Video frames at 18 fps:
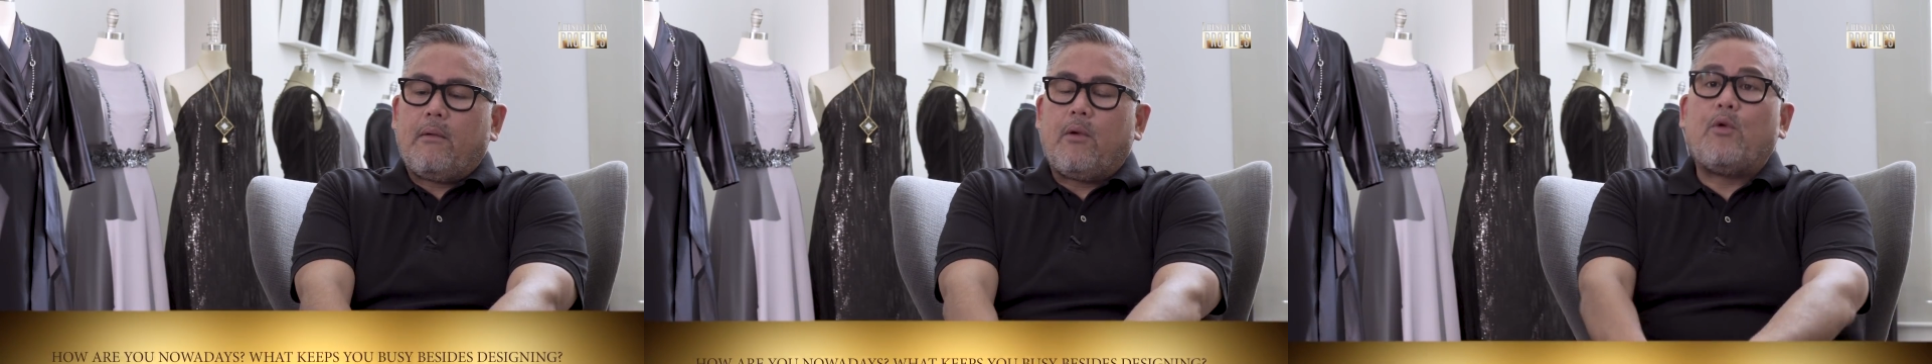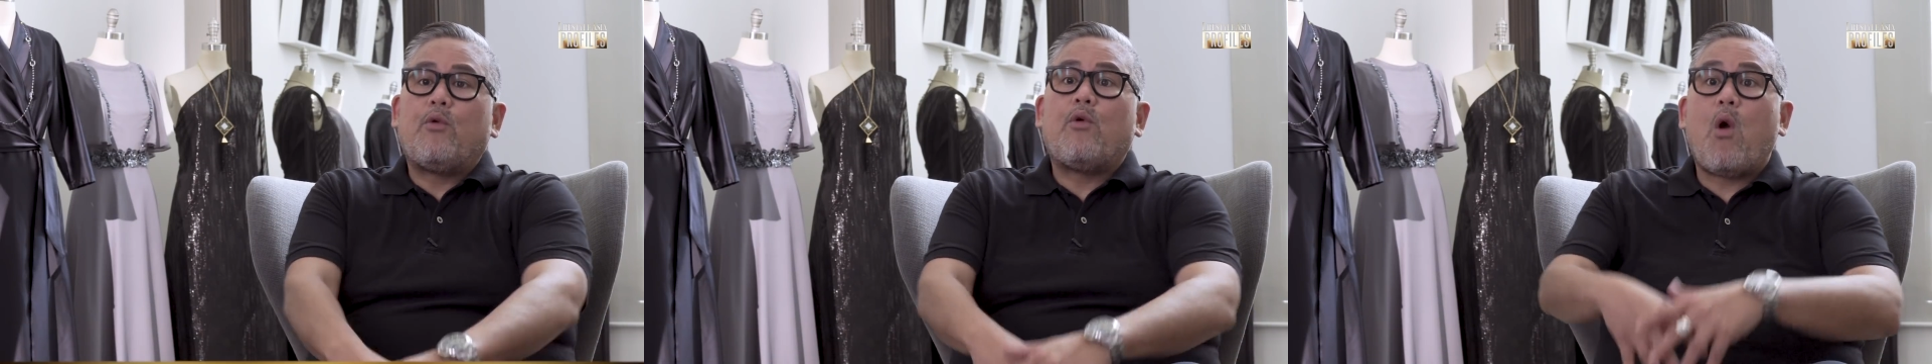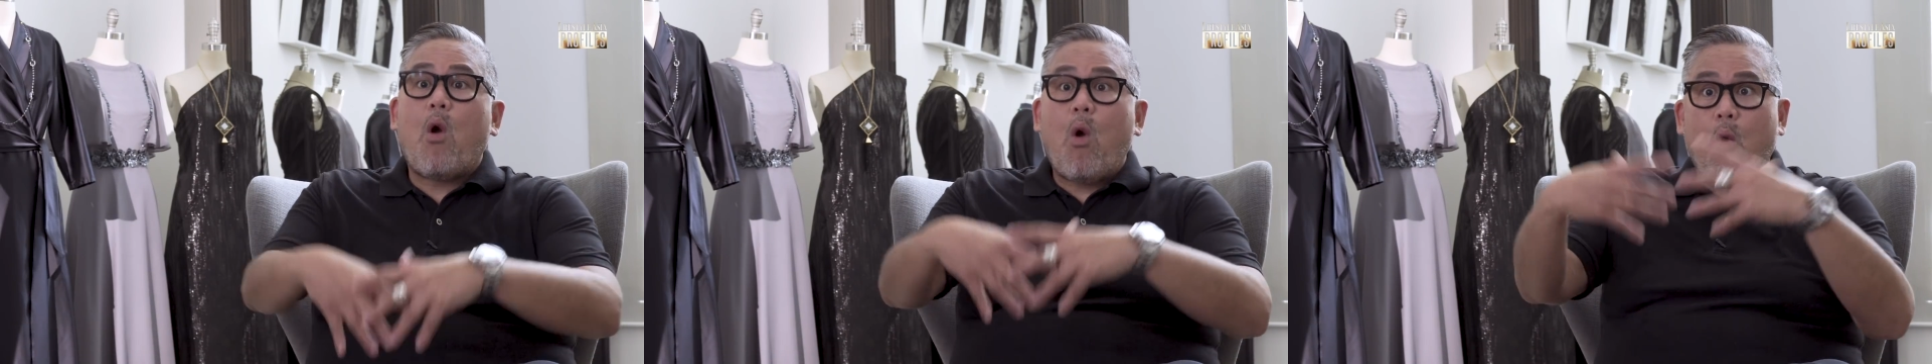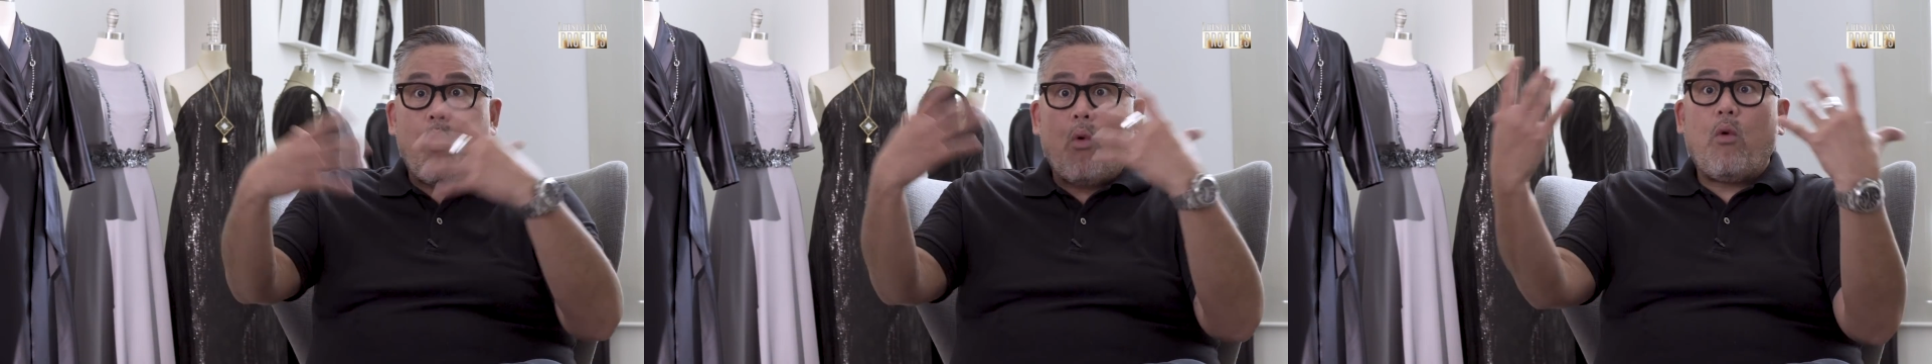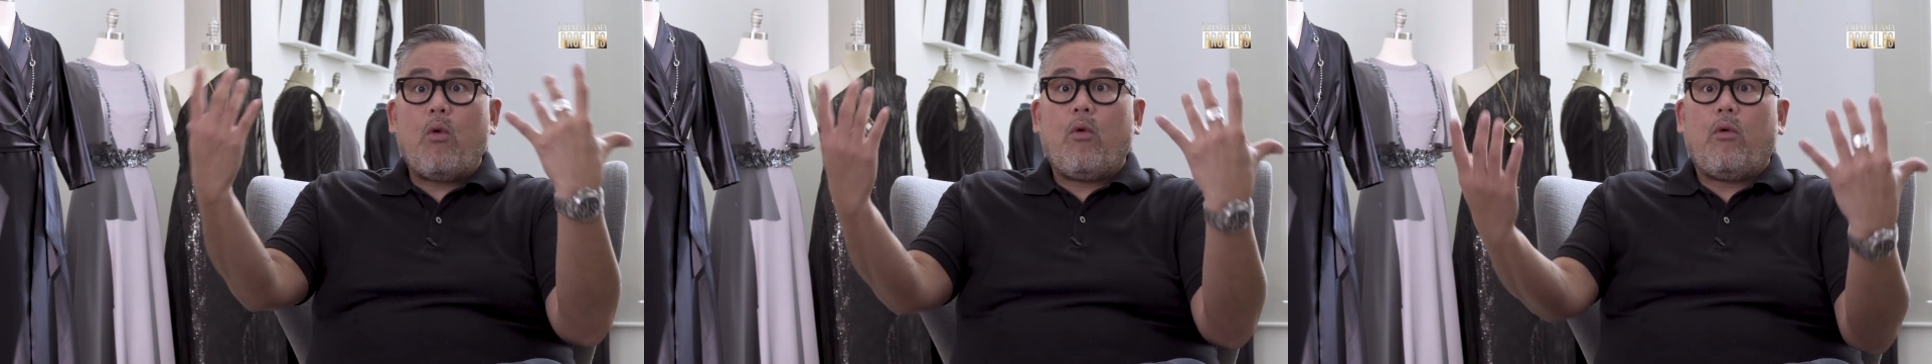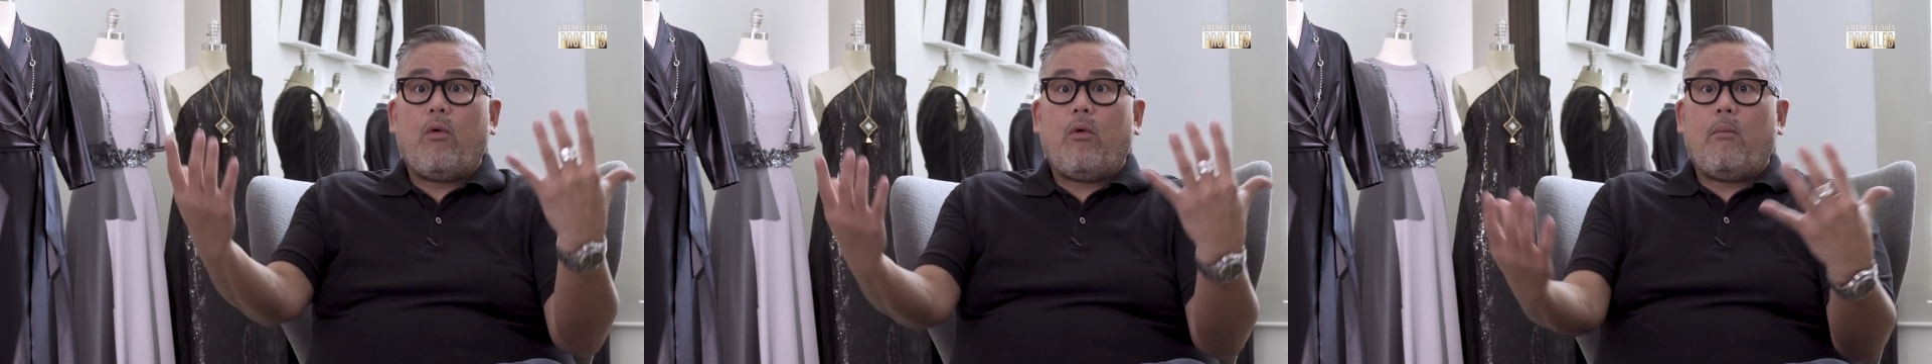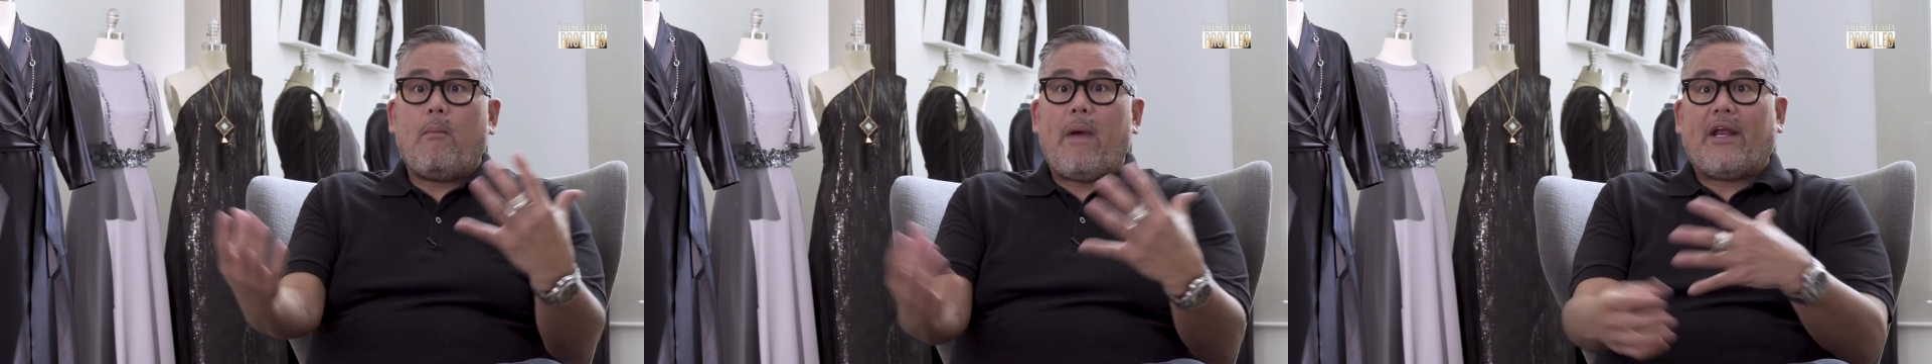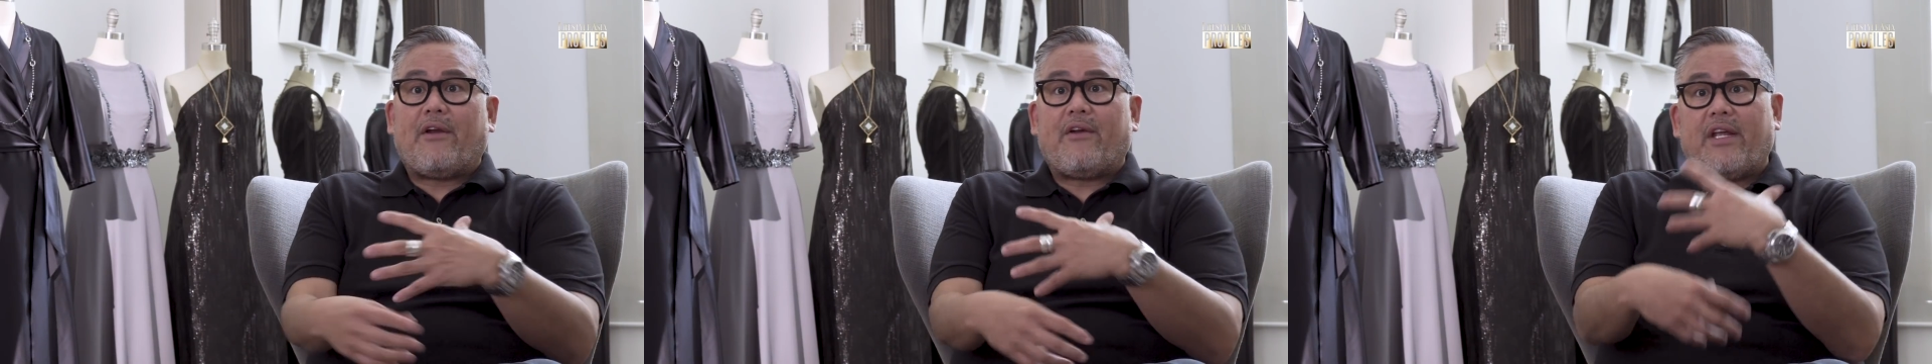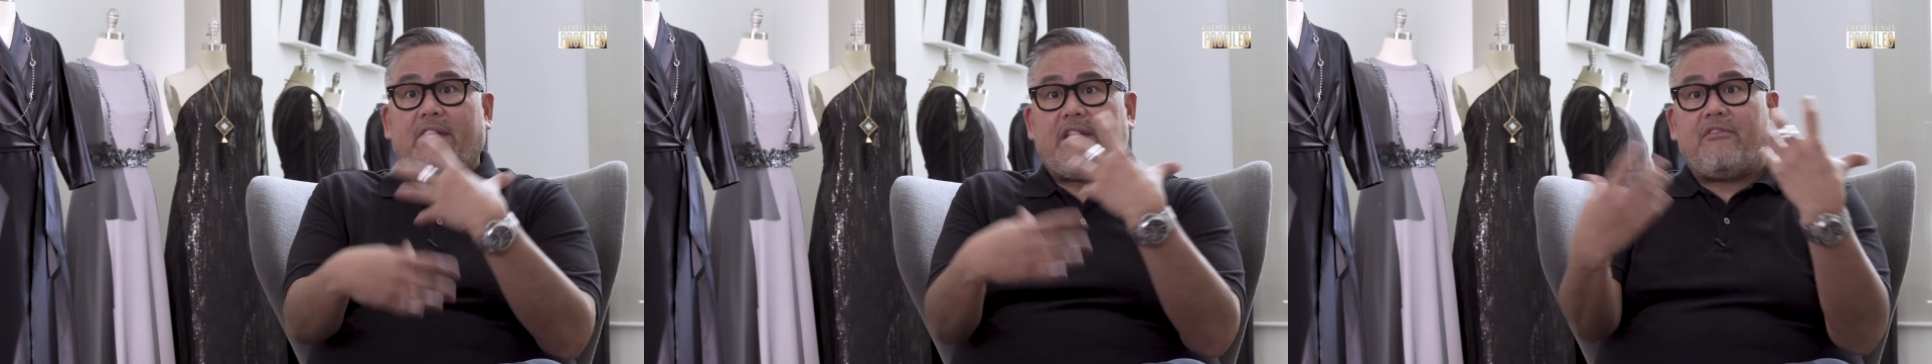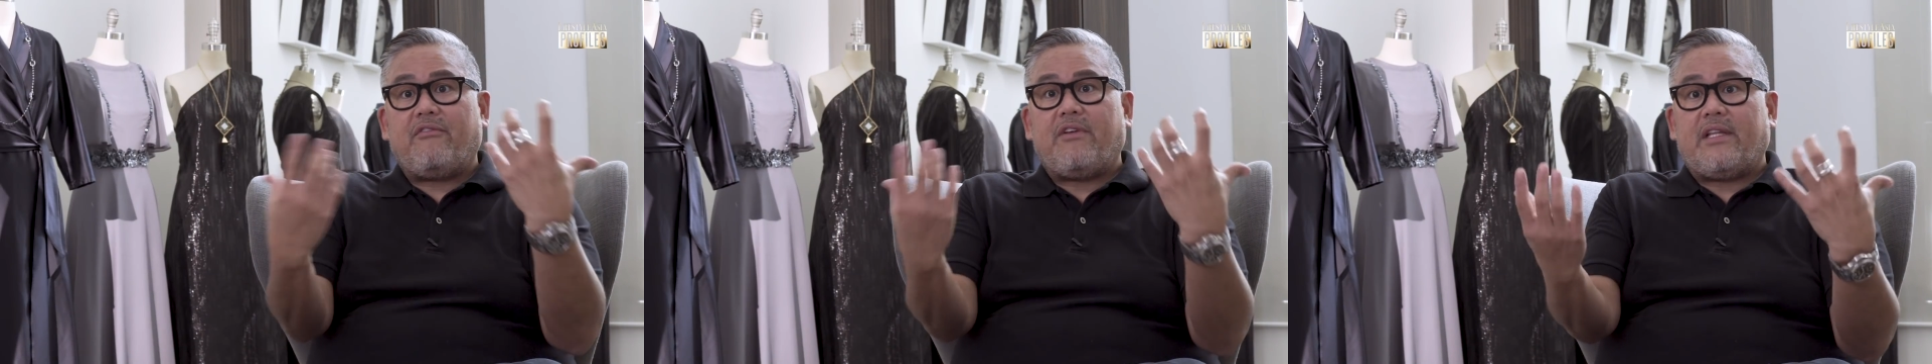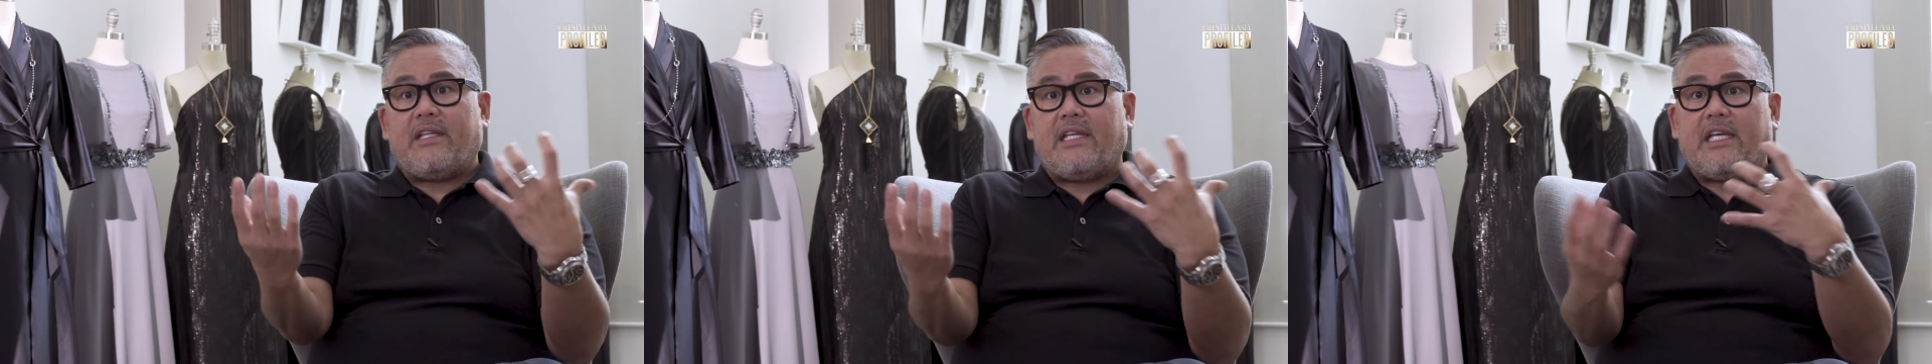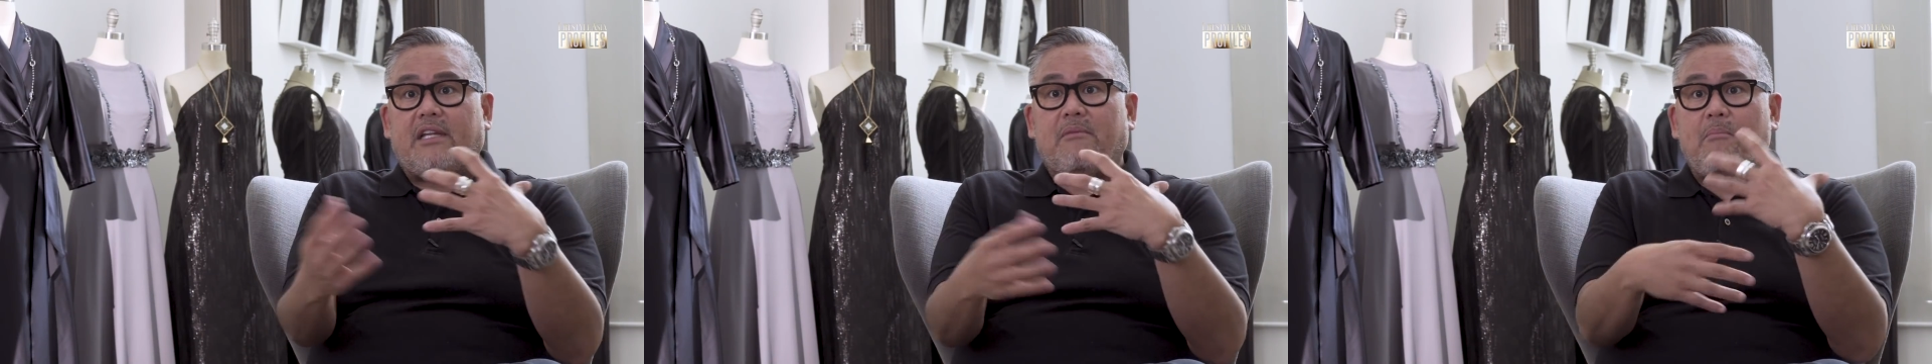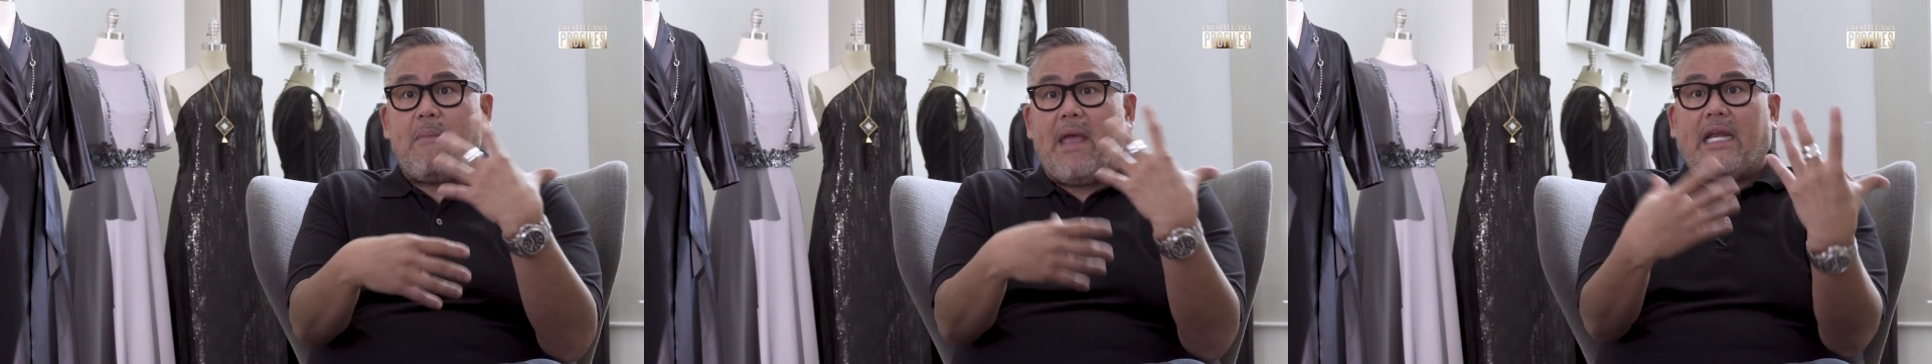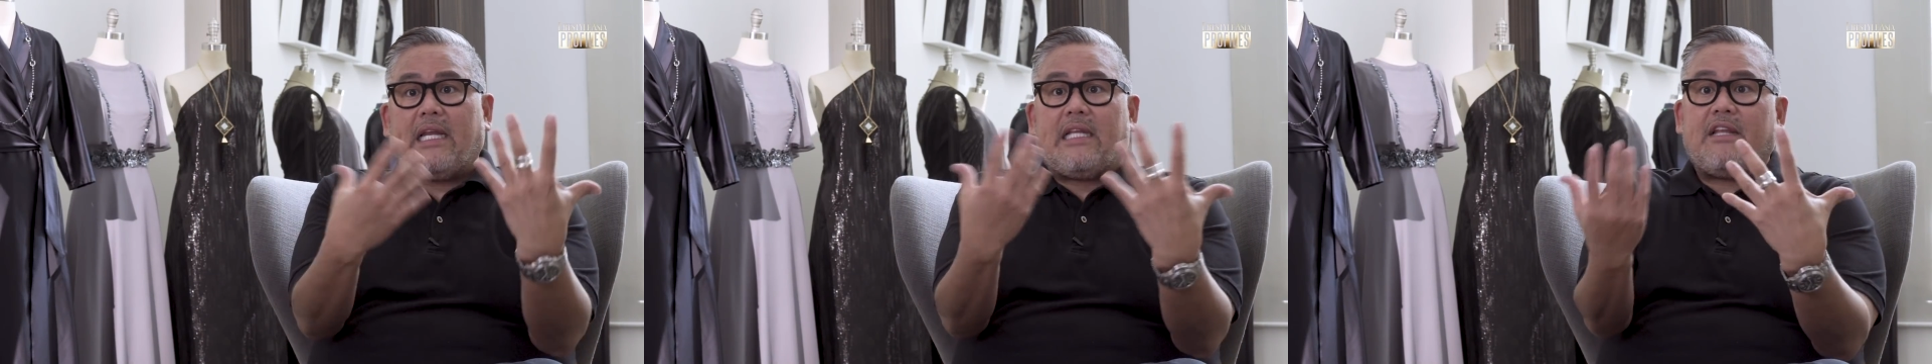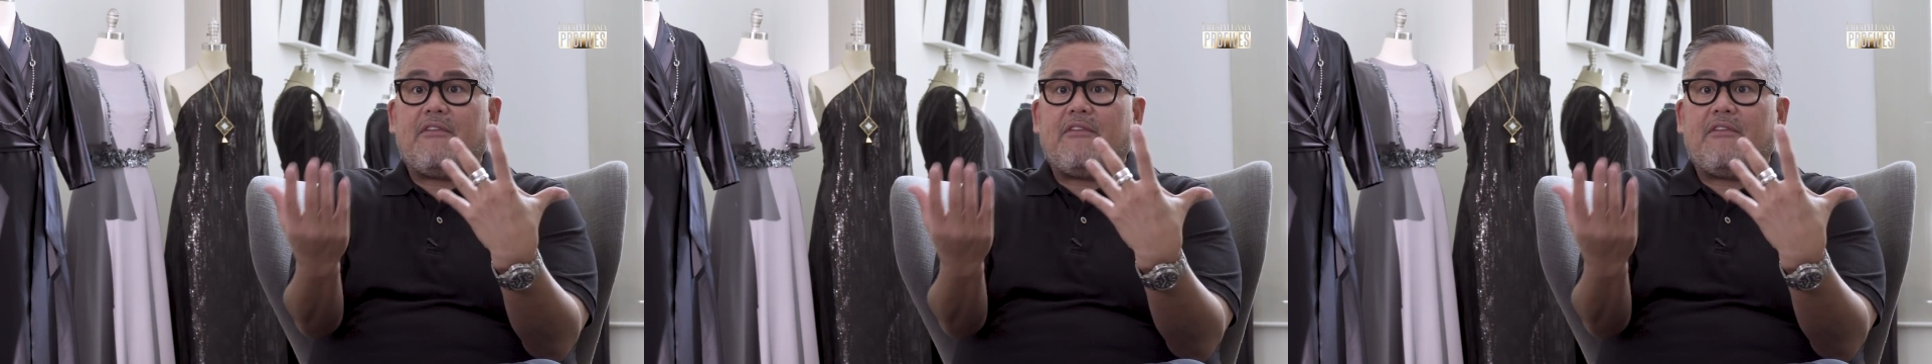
grow my creativity in many